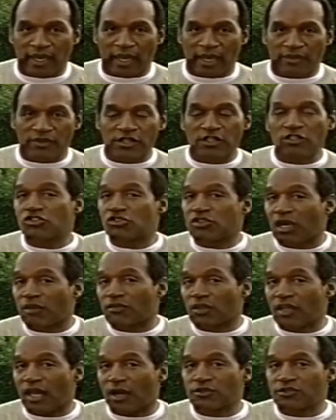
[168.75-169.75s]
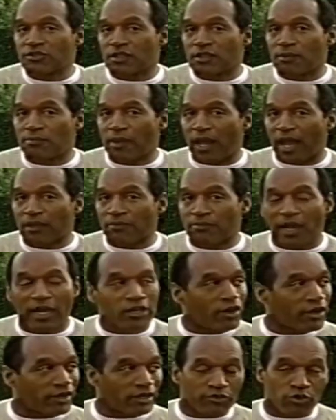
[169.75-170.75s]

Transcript: and this shovel that was in the back of my car.